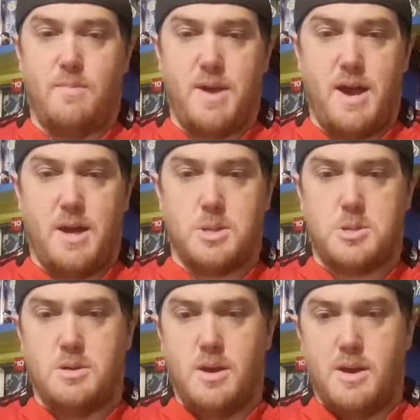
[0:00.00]

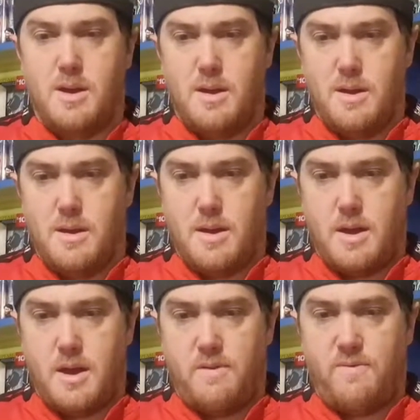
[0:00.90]
about
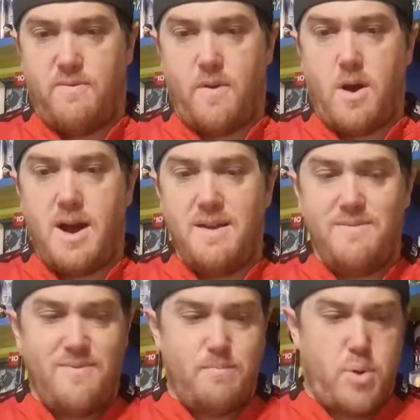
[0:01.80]

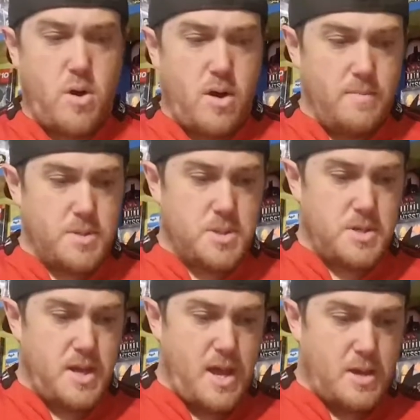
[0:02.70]
5
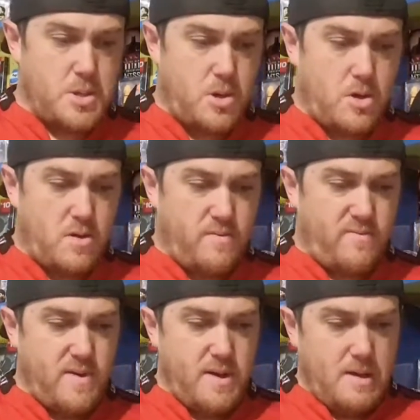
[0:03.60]
pops out of,
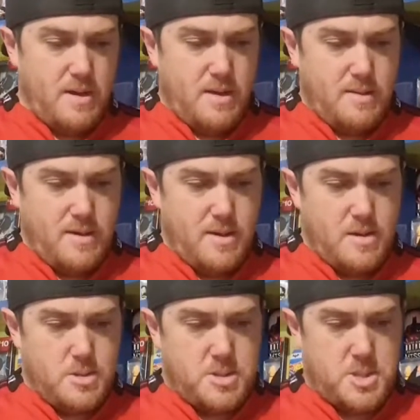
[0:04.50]
there
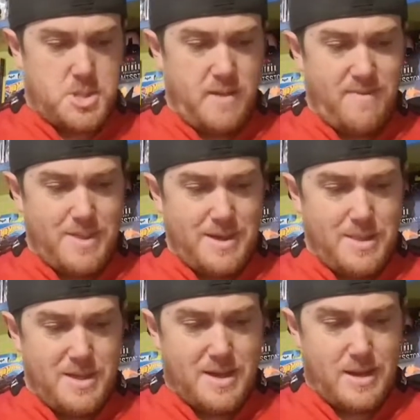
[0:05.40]
is 7
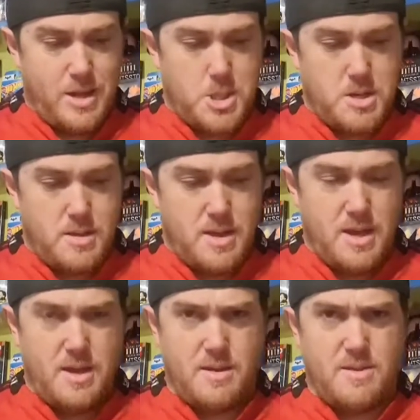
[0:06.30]
in the collection,
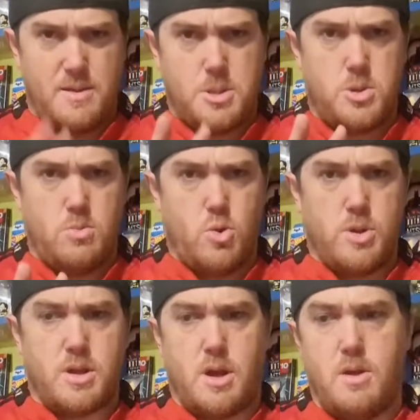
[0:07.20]
and I think there's 2 more
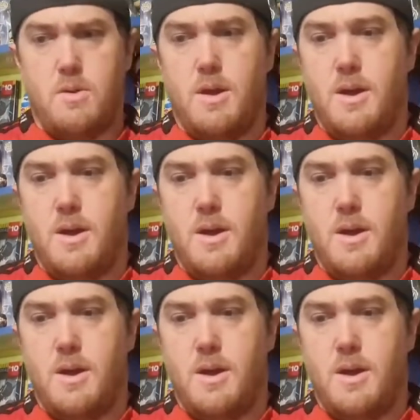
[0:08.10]
to go